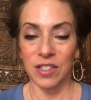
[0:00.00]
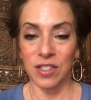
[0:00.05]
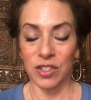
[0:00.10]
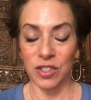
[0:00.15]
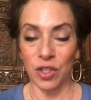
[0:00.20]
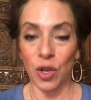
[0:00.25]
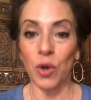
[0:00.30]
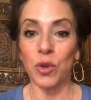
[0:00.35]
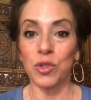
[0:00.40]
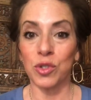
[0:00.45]

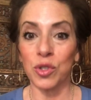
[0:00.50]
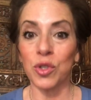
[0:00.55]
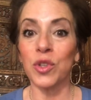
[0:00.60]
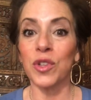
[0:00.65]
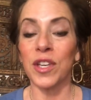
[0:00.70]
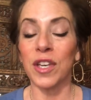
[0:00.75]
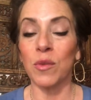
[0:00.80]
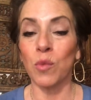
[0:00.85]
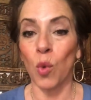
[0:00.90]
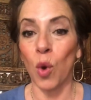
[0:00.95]
goes through
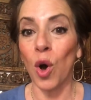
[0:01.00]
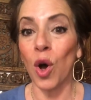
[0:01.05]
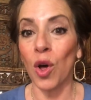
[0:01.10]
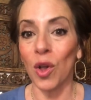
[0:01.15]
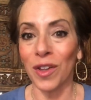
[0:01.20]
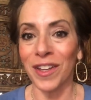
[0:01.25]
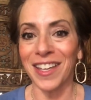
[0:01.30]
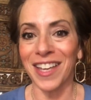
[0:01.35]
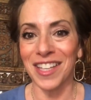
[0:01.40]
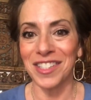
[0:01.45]
the
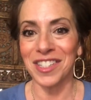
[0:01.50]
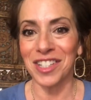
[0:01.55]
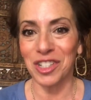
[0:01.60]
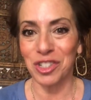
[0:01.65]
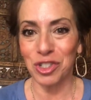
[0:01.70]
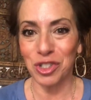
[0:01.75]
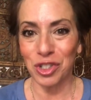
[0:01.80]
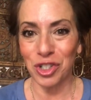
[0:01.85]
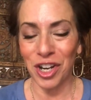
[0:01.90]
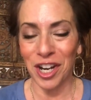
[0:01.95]
wall and gets
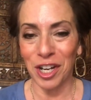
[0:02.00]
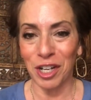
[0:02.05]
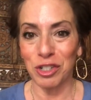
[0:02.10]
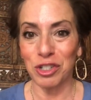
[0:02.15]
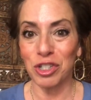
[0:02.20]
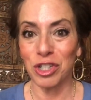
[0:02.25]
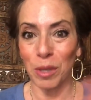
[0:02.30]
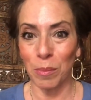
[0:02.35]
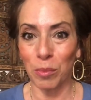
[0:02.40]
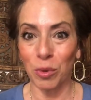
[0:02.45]

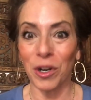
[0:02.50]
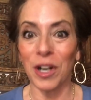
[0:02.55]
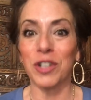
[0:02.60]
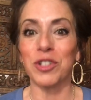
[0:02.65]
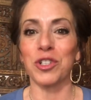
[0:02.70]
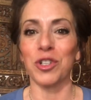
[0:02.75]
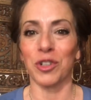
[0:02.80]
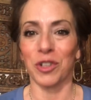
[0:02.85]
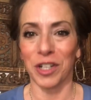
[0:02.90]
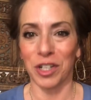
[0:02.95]
exchanged, the
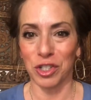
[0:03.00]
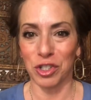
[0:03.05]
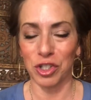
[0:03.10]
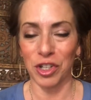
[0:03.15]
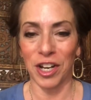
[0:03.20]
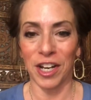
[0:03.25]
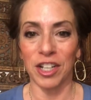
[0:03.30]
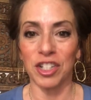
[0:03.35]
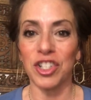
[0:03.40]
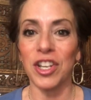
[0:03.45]
pressure
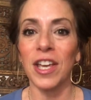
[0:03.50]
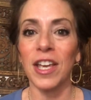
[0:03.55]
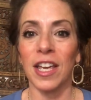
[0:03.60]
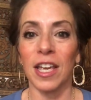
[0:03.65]
exchange.